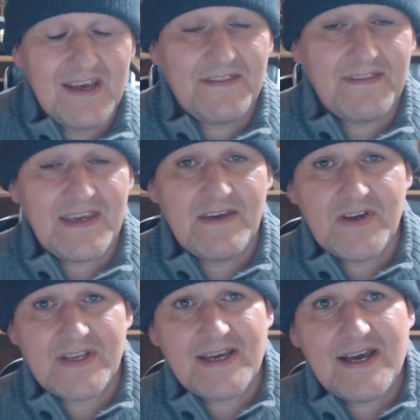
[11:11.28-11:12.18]
Think of
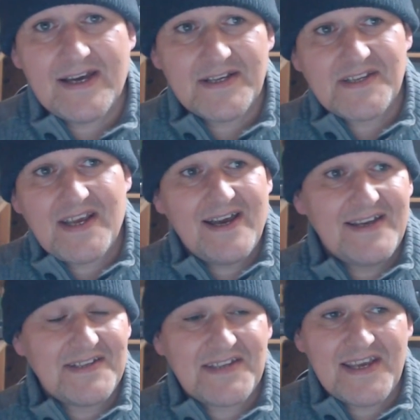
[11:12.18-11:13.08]
it as
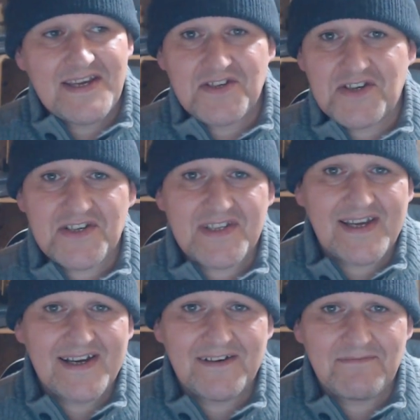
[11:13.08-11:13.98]
it's just
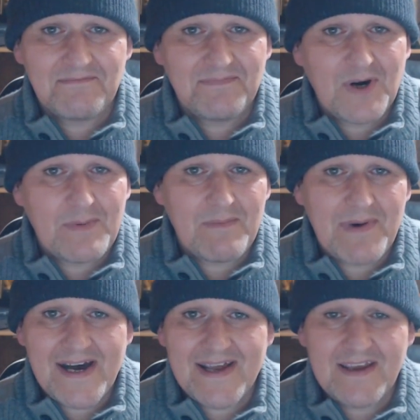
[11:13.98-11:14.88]
a pop a
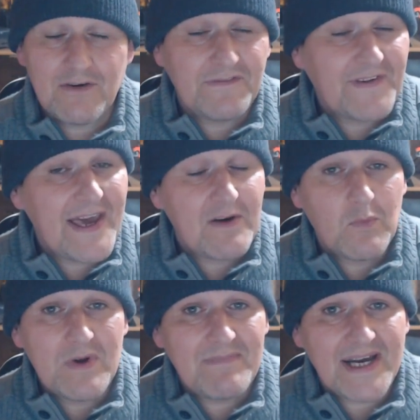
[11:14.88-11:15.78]
battery. It'll fire in
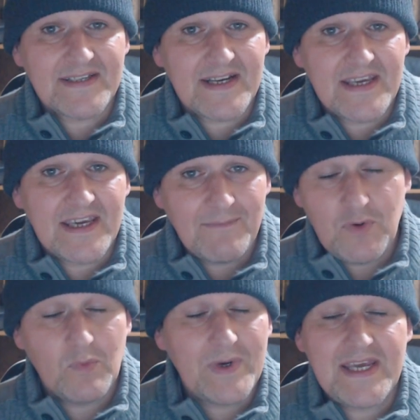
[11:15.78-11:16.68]
one battery. You can
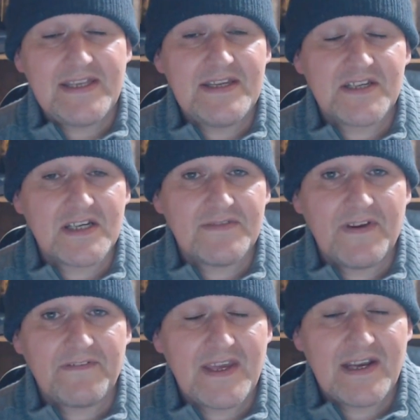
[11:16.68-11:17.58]
put one
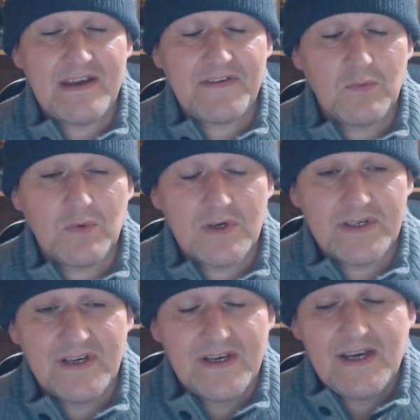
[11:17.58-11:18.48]
18650 in it if you
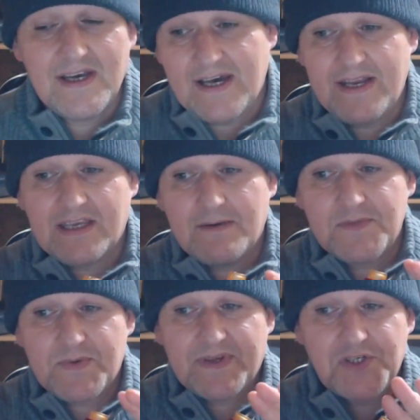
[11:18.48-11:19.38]
want, and it
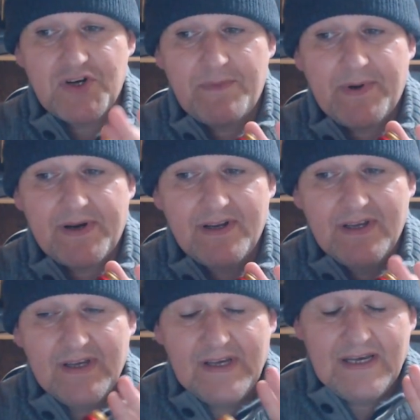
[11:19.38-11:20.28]
comes with a dripper.
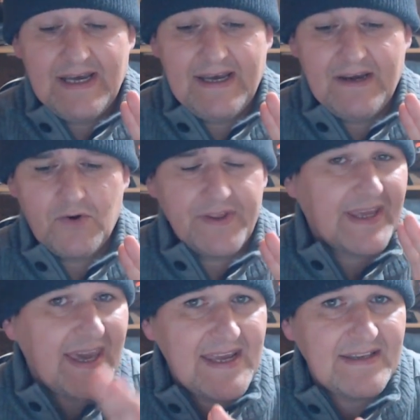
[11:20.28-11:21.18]
Or the
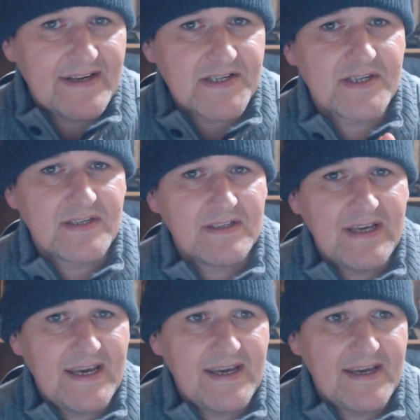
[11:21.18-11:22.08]
kit does.
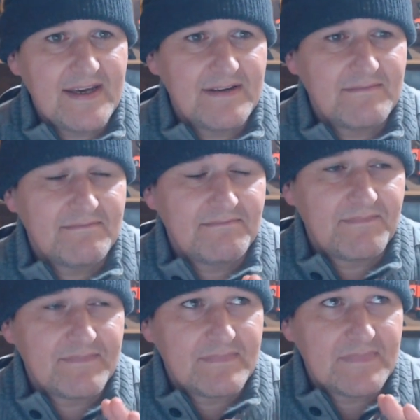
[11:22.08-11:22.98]
I'm
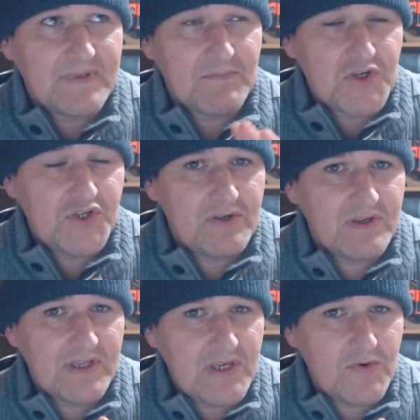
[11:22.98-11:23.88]
not sure
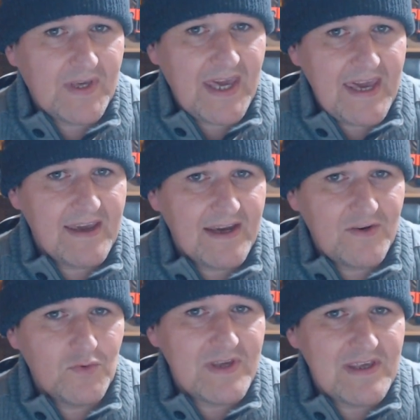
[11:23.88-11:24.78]
in the UK. I
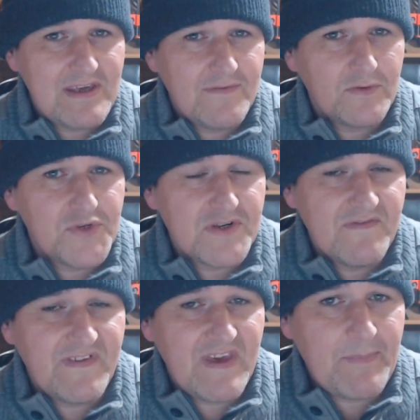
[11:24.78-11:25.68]
know
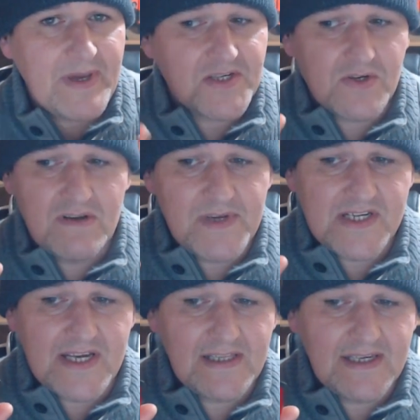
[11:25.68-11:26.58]
Evolution Vaping is going to be
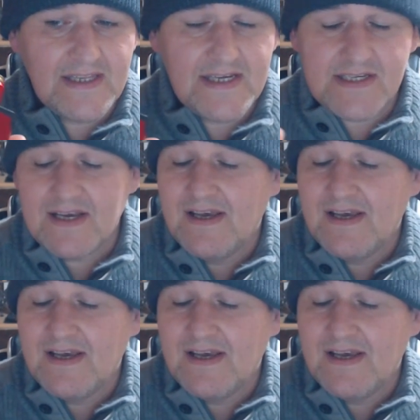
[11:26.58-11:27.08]
selling these.